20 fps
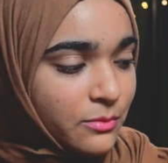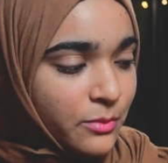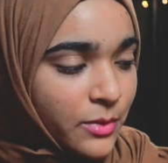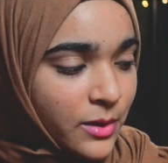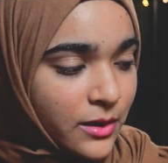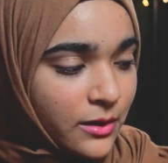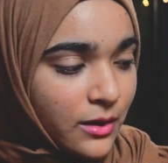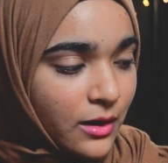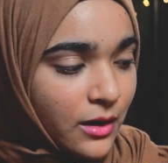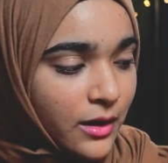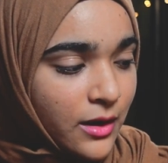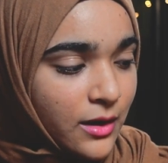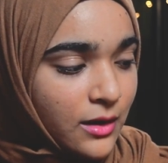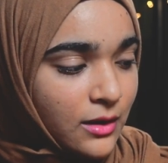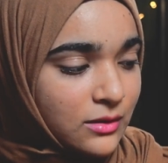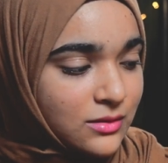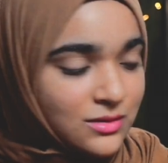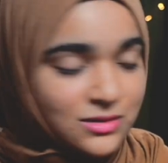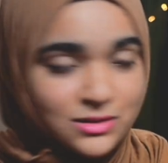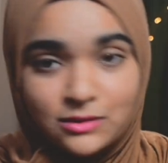but
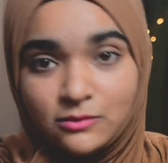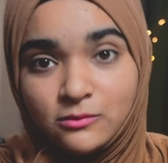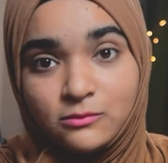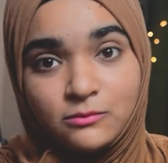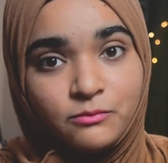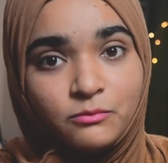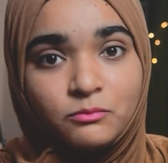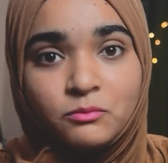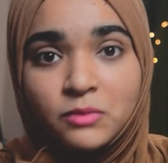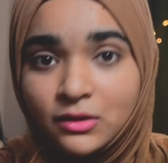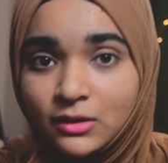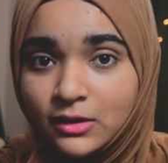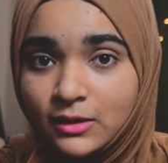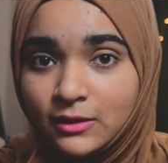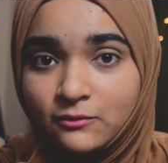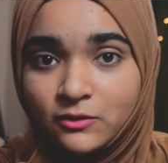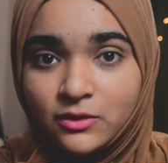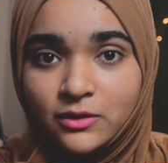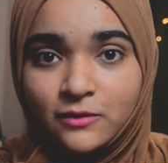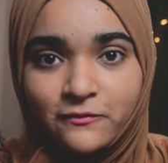I still
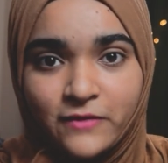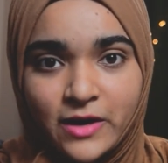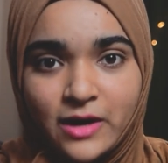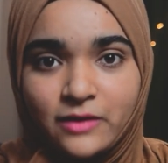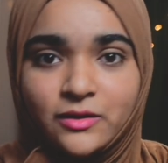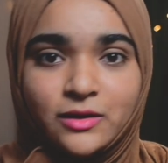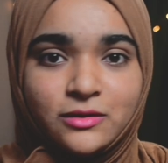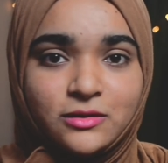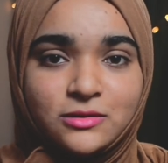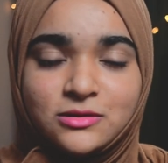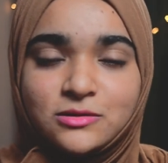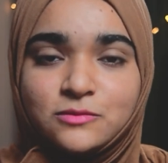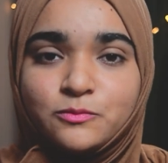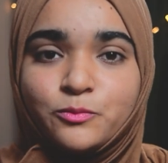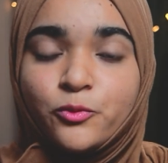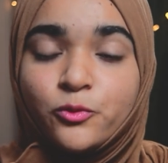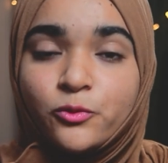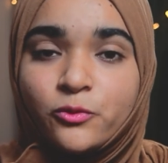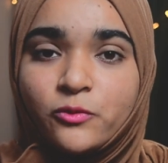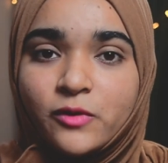believe in the fact that it's
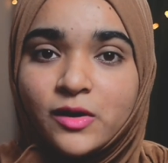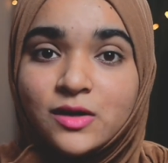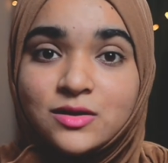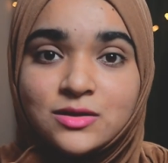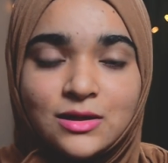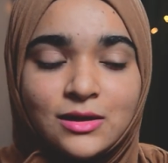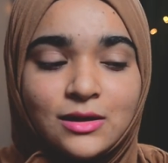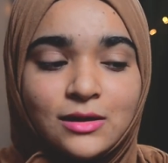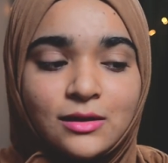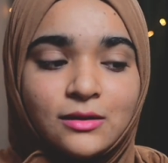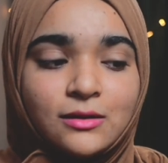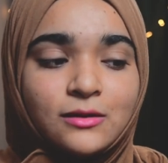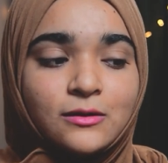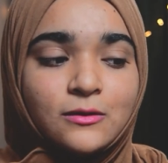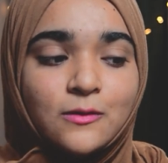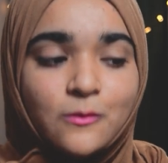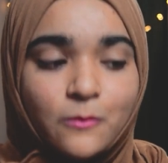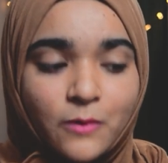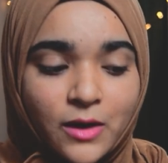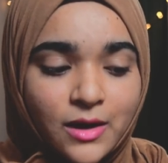pretty
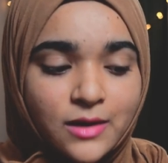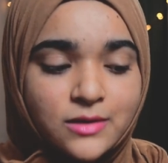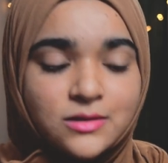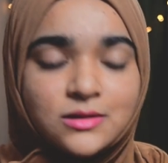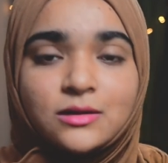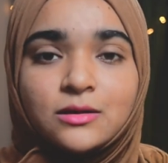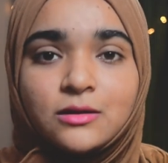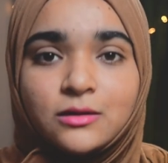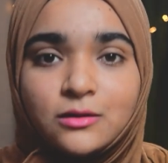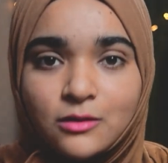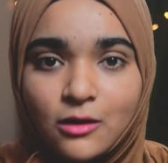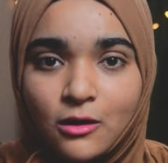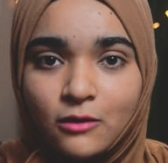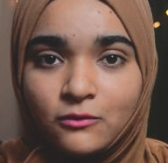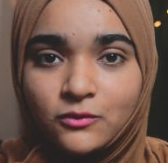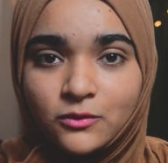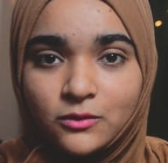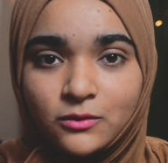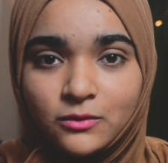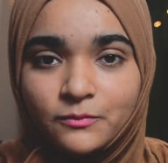great
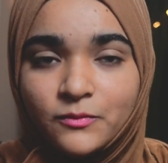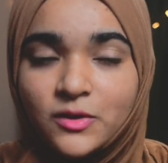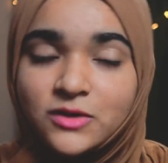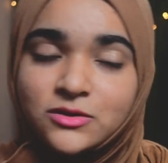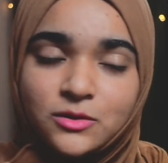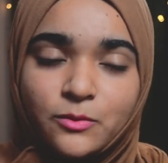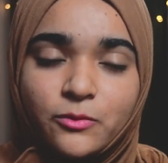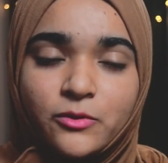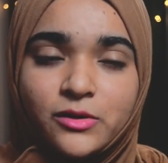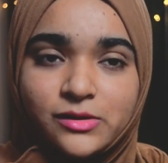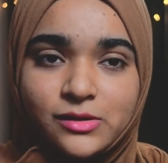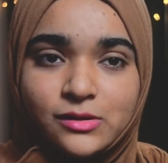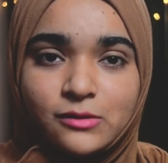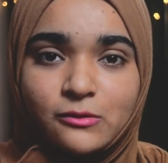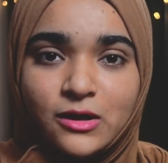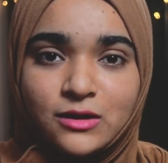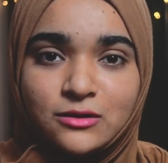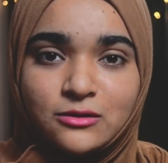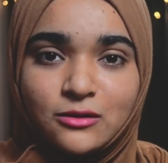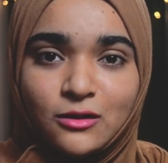novel. It's a pretty
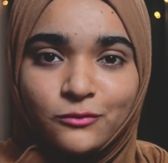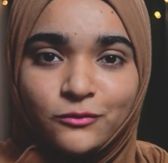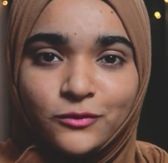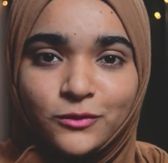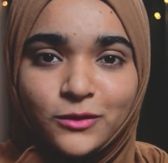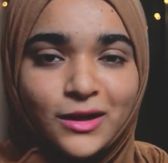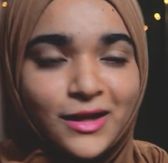great novel.